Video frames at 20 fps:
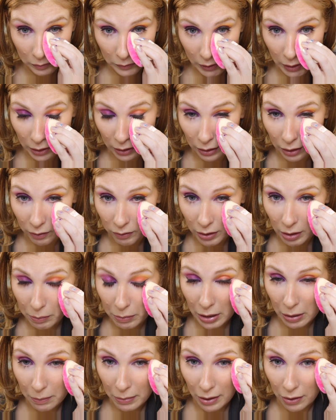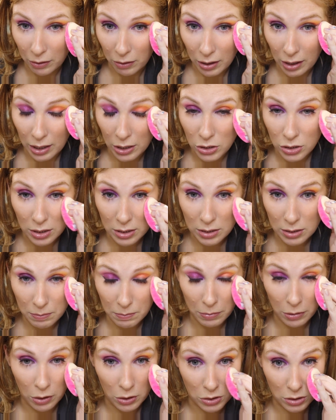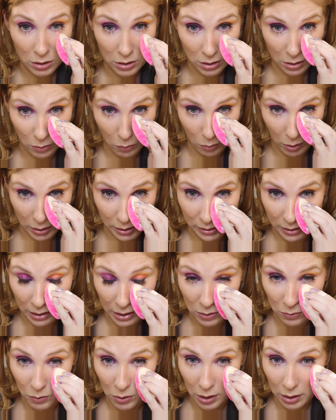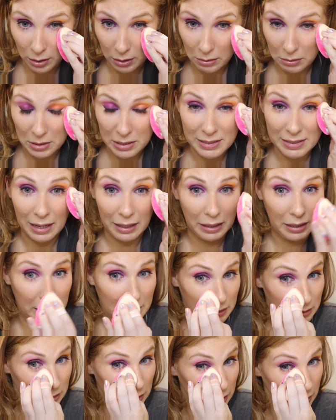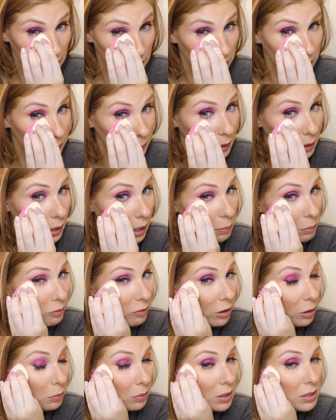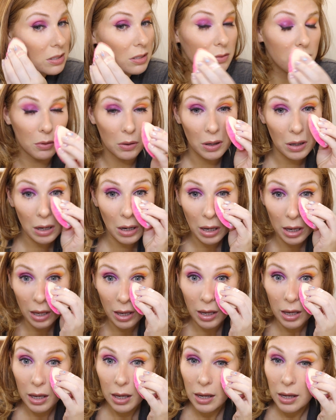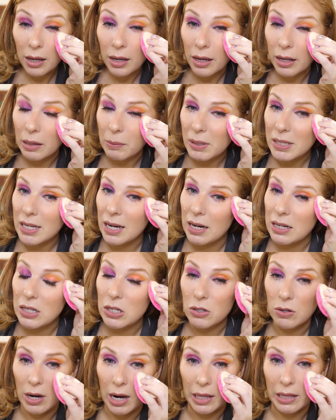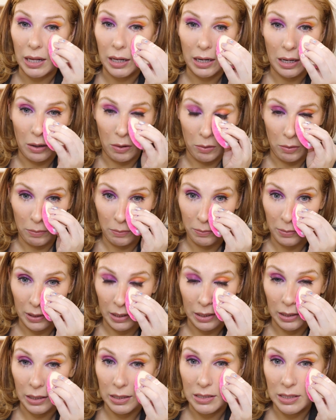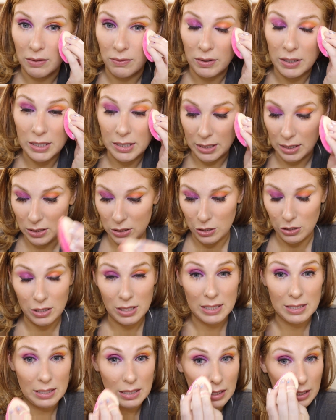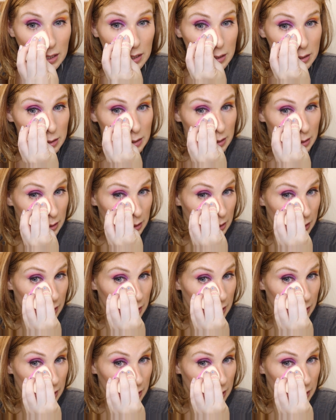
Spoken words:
I love that pink powder. I just purchased the one size one the second it became available in Sephora. And I'm excited to try that out because if it's as good as this,